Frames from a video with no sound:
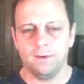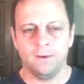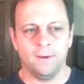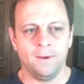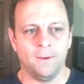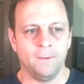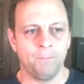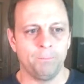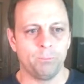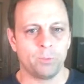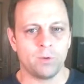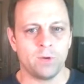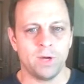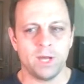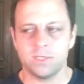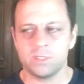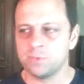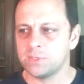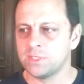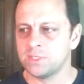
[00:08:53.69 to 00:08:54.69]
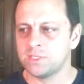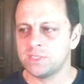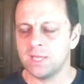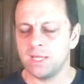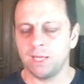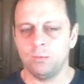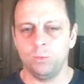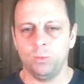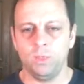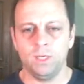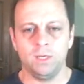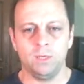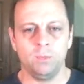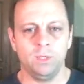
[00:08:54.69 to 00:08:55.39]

Mirage was the second week.